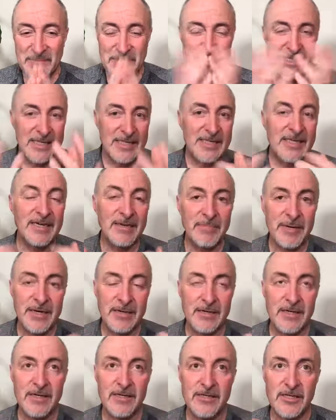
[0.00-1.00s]
but see, the thing
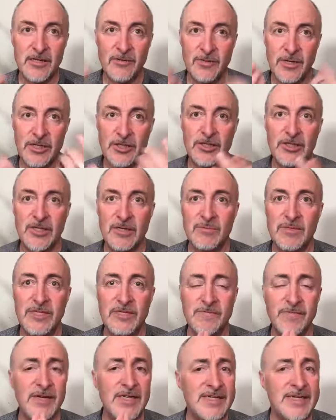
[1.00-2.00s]
about it is, in relationships,
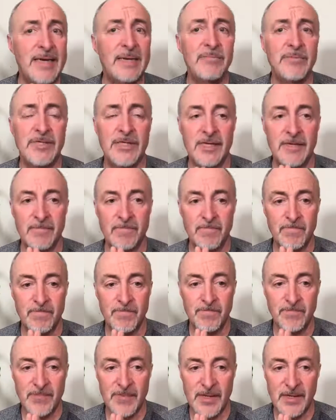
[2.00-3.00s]
it's very tempting
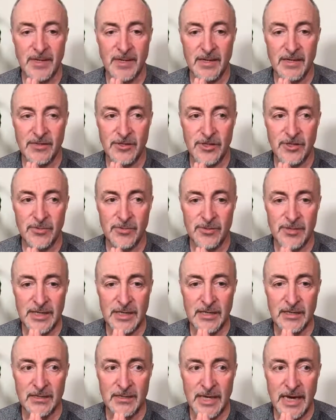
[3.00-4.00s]
to
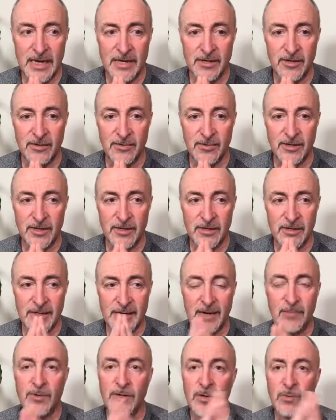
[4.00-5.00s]
think that you can
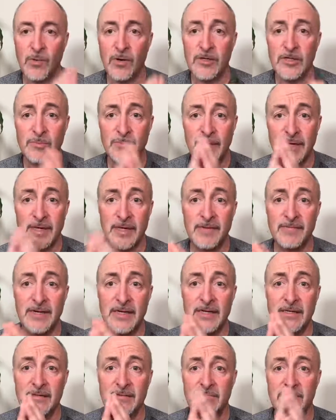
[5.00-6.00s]
get what you want by
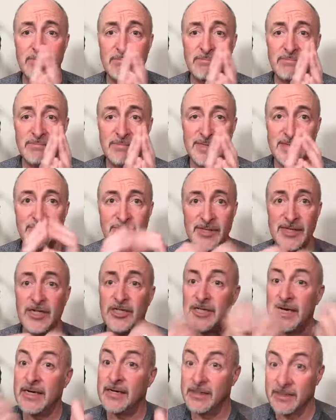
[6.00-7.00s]
giving with an
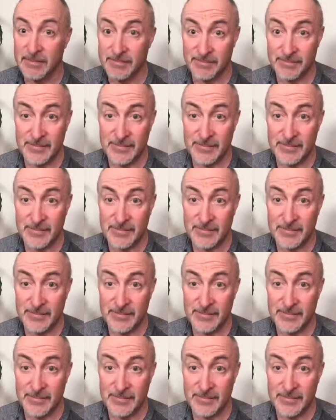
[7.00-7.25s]
agenda.